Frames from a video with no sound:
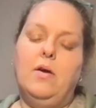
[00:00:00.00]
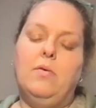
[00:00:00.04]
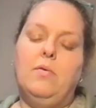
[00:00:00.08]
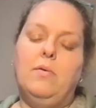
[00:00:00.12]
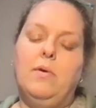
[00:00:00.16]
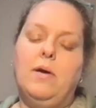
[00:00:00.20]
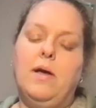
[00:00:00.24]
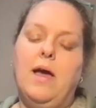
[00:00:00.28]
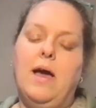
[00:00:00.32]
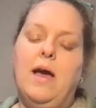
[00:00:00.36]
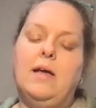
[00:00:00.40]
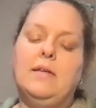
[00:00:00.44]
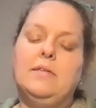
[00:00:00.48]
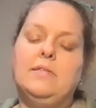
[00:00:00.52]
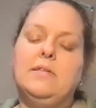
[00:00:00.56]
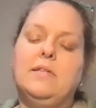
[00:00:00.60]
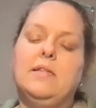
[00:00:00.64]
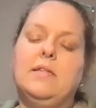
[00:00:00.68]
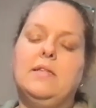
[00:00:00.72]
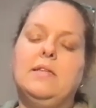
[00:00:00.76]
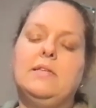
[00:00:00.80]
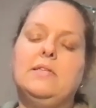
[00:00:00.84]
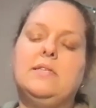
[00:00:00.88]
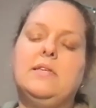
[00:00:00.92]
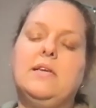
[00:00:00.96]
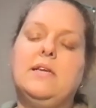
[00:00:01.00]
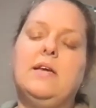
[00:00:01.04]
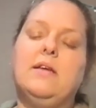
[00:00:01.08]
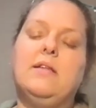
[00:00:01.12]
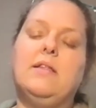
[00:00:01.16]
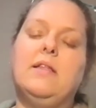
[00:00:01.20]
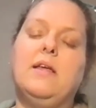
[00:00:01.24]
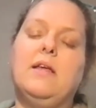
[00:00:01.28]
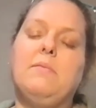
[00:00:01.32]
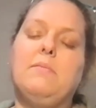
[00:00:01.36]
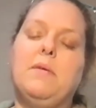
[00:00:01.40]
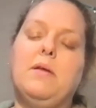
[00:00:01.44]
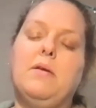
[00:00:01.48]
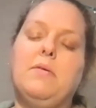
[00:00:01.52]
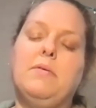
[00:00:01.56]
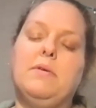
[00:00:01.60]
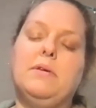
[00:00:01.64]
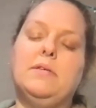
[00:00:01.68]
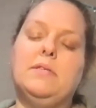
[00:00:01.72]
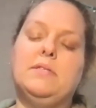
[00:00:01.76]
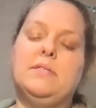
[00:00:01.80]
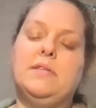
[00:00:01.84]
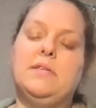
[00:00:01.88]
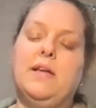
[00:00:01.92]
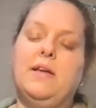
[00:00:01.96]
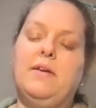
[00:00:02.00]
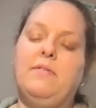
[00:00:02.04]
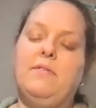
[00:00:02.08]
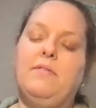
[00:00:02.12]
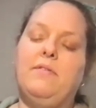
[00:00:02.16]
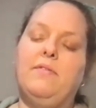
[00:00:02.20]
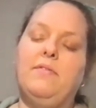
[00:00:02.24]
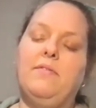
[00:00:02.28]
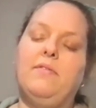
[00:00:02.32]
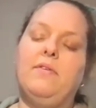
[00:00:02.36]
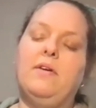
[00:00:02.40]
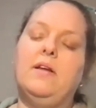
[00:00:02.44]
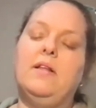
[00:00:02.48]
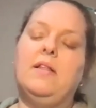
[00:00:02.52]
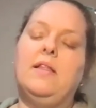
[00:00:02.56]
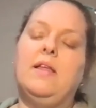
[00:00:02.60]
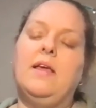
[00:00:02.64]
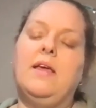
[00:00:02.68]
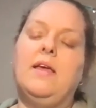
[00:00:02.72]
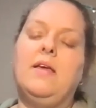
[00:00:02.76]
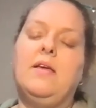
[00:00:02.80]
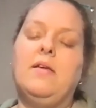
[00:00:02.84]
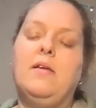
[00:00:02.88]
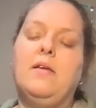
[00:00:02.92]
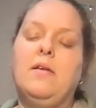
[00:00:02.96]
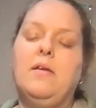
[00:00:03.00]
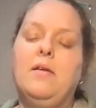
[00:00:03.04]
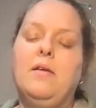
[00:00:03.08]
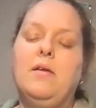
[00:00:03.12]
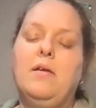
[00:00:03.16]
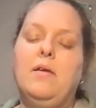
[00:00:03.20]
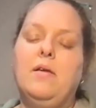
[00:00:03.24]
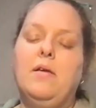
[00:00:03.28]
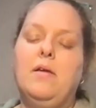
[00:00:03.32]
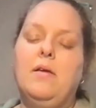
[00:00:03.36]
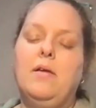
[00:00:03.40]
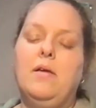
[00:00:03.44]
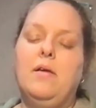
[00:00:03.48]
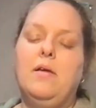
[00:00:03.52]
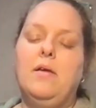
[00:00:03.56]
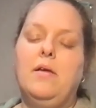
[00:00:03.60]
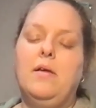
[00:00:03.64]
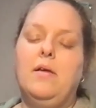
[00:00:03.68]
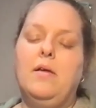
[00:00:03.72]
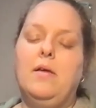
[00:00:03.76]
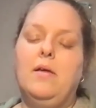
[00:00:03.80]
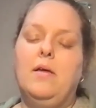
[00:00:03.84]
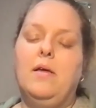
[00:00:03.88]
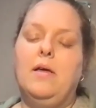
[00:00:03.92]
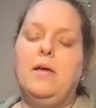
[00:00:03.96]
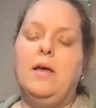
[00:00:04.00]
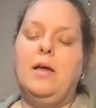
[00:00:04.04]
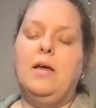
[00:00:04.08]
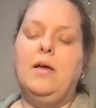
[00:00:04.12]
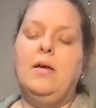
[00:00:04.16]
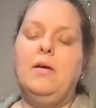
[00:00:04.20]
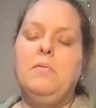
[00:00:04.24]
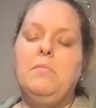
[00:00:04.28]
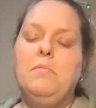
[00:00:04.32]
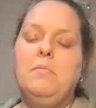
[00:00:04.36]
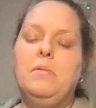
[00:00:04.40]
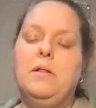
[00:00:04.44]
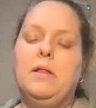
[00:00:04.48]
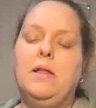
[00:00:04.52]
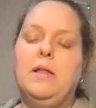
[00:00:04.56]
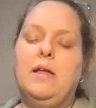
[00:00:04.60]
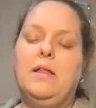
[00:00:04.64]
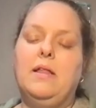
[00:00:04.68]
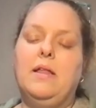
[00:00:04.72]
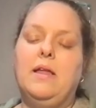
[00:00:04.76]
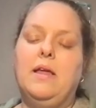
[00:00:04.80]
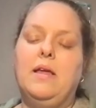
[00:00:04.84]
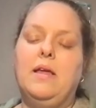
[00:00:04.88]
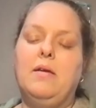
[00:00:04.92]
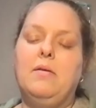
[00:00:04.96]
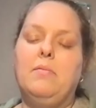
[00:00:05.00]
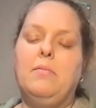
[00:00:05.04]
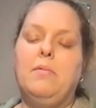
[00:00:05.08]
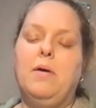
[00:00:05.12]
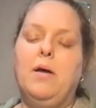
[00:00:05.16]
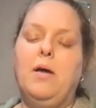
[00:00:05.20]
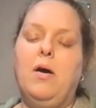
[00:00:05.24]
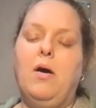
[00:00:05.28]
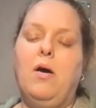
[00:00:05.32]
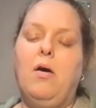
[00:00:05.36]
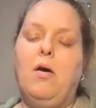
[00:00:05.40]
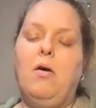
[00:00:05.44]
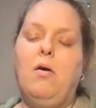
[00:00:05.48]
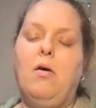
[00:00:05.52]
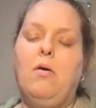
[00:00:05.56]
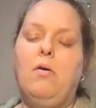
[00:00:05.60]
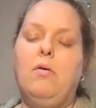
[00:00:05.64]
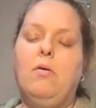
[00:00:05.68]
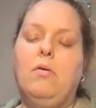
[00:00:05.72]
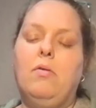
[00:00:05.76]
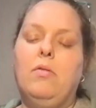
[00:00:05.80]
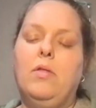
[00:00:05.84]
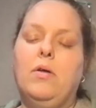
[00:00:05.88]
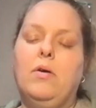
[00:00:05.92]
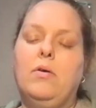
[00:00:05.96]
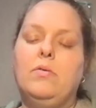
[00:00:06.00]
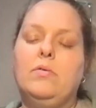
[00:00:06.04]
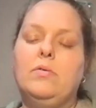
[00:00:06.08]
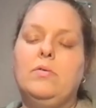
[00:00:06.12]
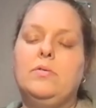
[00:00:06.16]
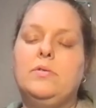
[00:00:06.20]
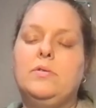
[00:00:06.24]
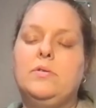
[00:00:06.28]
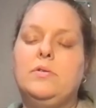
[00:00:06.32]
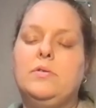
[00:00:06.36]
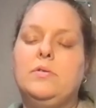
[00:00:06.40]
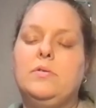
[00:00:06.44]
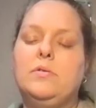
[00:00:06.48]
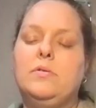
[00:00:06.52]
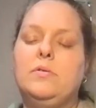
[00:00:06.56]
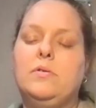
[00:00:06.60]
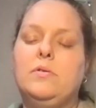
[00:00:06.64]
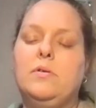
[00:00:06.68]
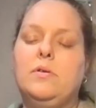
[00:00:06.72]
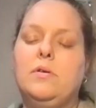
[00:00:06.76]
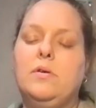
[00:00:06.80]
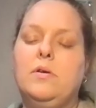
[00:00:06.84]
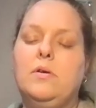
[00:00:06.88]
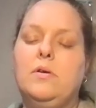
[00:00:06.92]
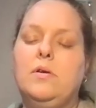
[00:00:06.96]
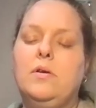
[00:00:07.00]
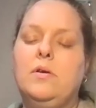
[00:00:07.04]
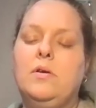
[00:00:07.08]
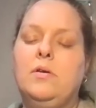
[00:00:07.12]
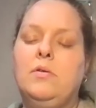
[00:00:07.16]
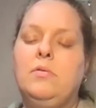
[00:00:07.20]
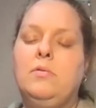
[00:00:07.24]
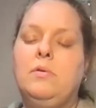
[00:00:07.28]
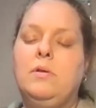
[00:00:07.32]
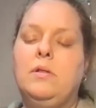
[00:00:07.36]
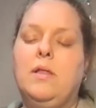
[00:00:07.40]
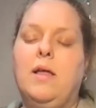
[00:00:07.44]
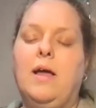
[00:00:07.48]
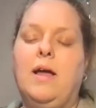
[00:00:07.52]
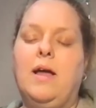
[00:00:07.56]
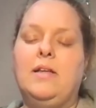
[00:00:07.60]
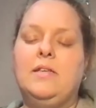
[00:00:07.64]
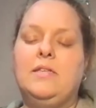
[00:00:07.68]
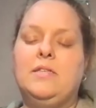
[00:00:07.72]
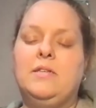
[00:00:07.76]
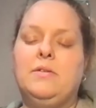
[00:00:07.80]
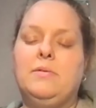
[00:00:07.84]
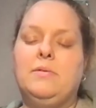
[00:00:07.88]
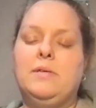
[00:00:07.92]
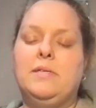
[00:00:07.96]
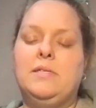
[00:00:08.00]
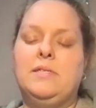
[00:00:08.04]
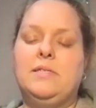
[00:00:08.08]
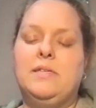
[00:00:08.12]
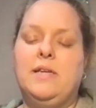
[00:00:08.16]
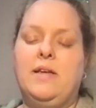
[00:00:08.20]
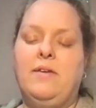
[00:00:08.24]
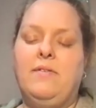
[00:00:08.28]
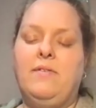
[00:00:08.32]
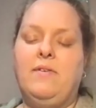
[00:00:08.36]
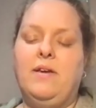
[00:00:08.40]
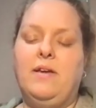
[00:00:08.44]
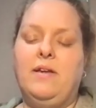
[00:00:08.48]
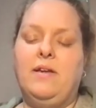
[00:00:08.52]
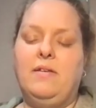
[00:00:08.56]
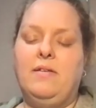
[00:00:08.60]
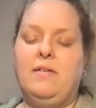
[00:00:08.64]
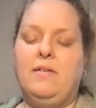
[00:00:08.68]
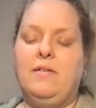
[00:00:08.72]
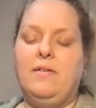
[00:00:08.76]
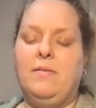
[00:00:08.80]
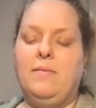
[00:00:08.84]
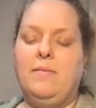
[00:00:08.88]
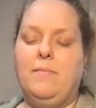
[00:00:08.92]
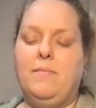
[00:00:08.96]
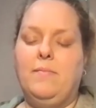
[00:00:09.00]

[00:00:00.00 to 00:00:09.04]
We ask that this healing be received freely and completely by all those who would like to receive it.